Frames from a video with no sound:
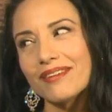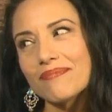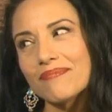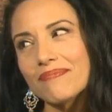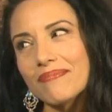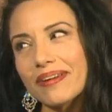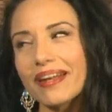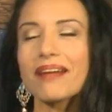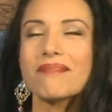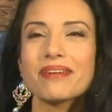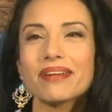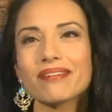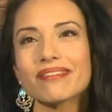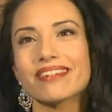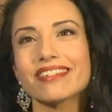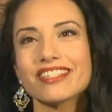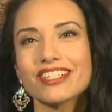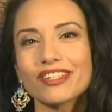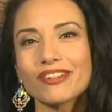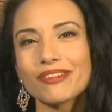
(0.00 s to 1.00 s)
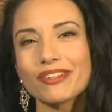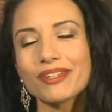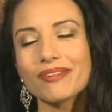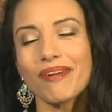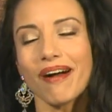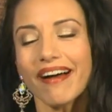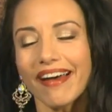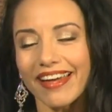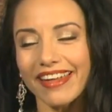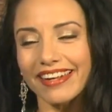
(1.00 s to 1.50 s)
but I'm here to cheer you
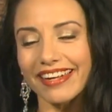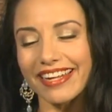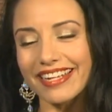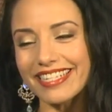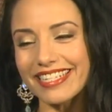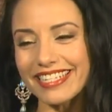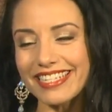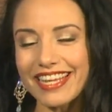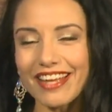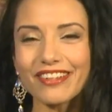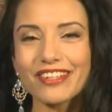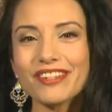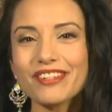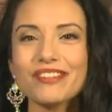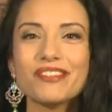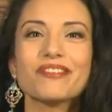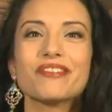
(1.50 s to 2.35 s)
on and to tell you you